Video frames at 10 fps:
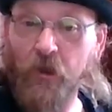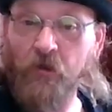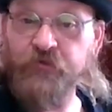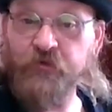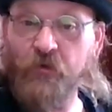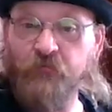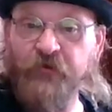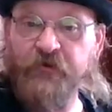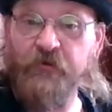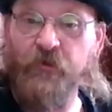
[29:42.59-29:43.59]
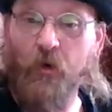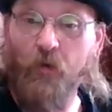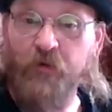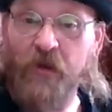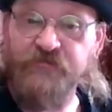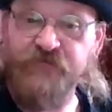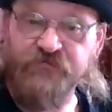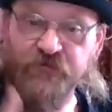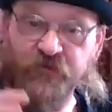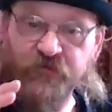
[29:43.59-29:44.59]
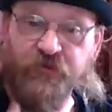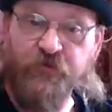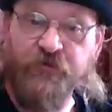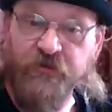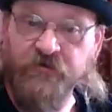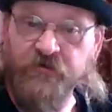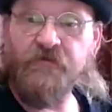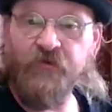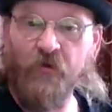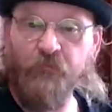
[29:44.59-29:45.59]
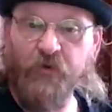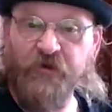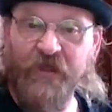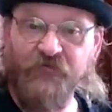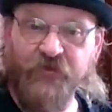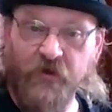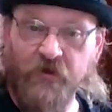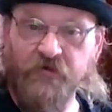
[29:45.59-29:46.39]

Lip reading: I'll do the video, the whole process, and then you can, put it out there.